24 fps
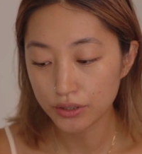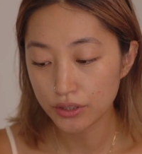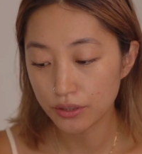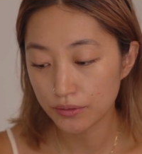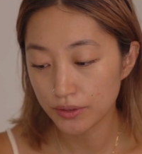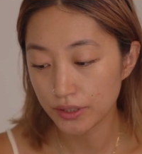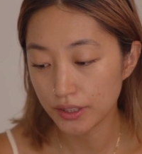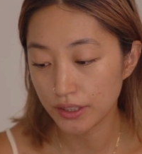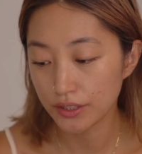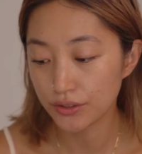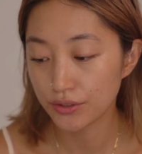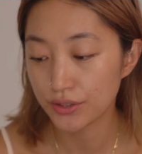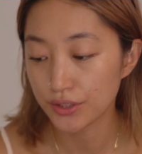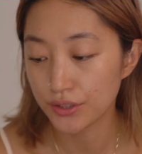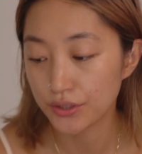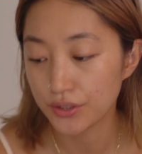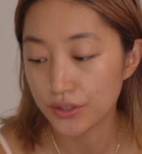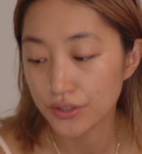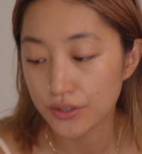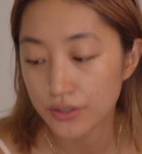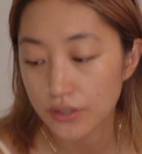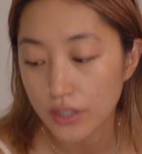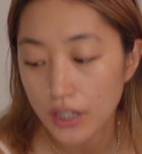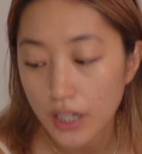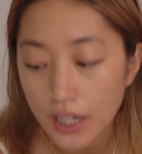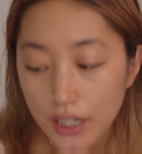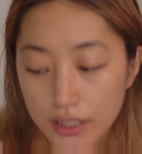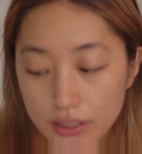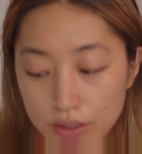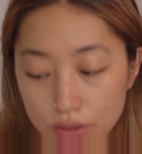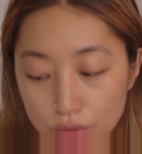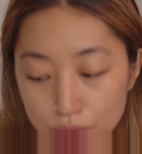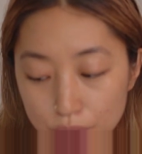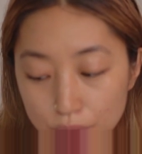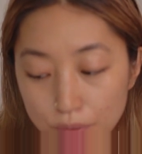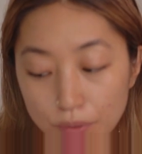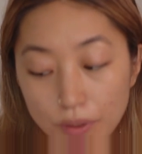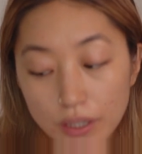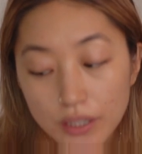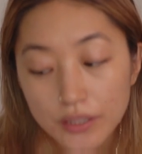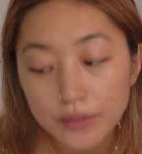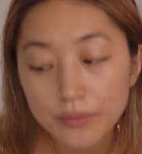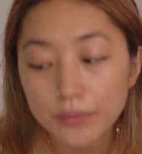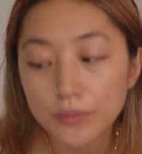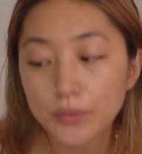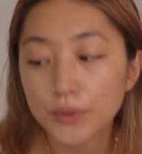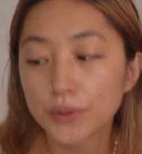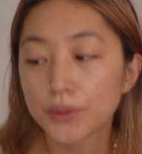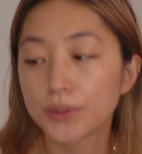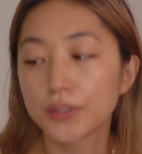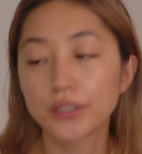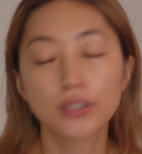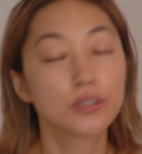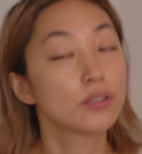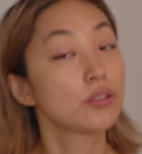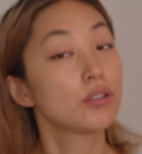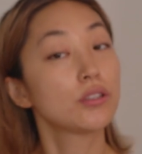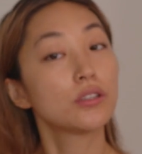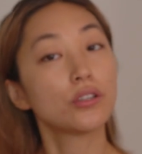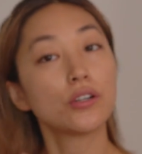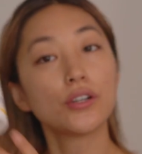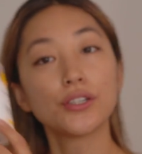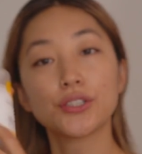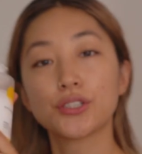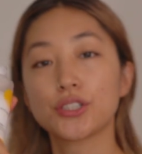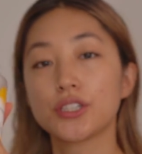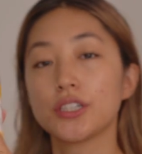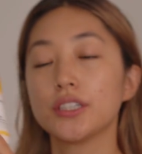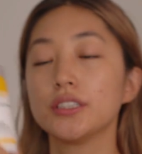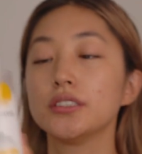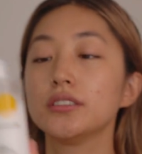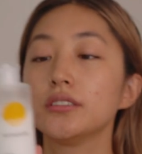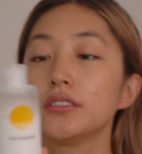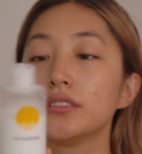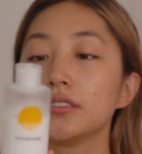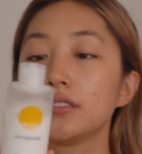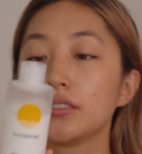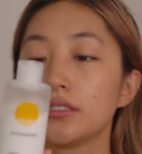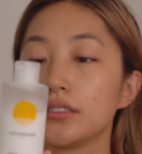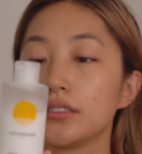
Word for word: also want to introduce you guys one more lotion,